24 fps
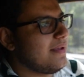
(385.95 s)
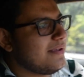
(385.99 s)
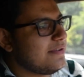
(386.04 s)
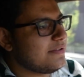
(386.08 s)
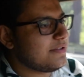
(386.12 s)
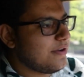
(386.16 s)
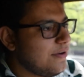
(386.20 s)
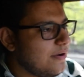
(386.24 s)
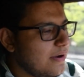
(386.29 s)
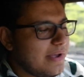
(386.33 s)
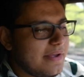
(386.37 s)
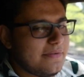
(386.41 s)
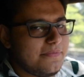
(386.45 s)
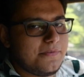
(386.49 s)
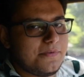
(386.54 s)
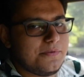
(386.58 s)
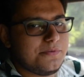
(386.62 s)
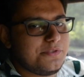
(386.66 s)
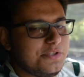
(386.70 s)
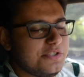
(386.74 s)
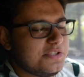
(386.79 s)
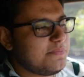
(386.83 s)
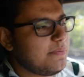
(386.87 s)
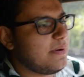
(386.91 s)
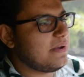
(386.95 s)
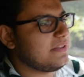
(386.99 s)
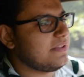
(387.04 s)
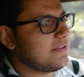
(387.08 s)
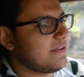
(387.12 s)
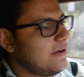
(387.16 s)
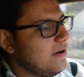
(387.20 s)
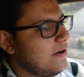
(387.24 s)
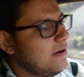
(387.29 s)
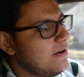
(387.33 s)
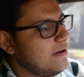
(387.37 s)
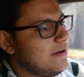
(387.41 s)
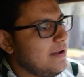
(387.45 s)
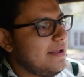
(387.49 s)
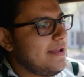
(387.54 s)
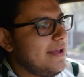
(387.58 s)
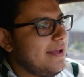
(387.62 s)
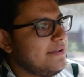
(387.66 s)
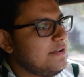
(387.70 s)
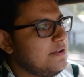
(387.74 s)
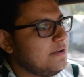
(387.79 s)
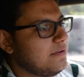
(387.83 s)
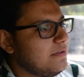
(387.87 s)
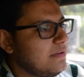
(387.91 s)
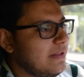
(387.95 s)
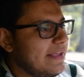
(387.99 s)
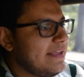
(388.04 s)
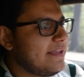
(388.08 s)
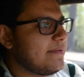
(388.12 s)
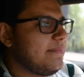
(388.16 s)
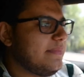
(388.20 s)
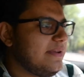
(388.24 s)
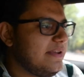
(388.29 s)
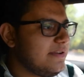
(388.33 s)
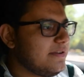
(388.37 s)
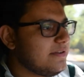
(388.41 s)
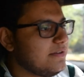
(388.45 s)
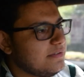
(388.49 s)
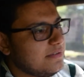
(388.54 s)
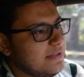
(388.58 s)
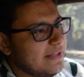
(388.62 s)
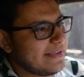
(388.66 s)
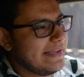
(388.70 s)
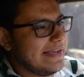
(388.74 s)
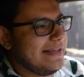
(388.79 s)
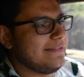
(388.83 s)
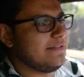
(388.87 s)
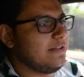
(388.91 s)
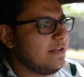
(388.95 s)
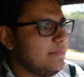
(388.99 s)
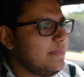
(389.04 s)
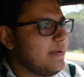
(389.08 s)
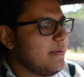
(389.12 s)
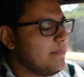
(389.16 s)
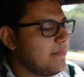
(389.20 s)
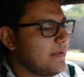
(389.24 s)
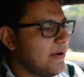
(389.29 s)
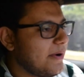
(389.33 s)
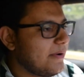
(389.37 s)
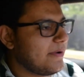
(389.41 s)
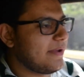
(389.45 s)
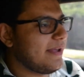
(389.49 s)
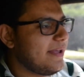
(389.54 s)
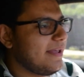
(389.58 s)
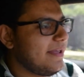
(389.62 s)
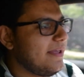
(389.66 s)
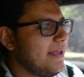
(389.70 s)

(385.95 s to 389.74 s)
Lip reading: So if you just bought the car and you're like me, you're like a little bit broke,